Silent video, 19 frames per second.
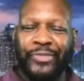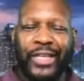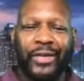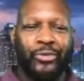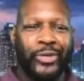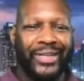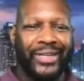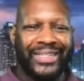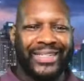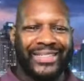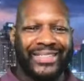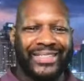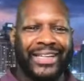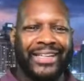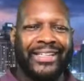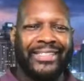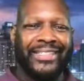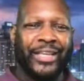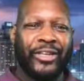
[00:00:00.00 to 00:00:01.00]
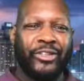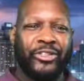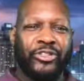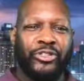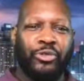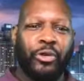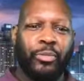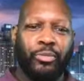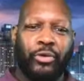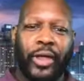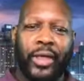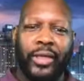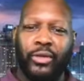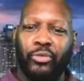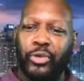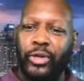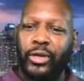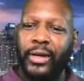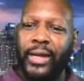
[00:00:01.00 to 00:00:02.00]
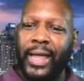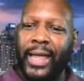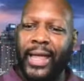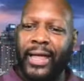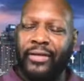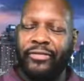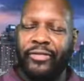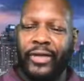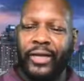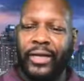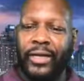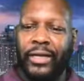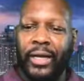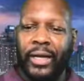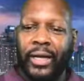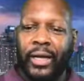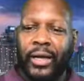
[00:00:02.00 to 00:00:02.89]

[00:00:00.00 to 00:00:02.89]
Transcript: We're going to take a short break and we're going to have a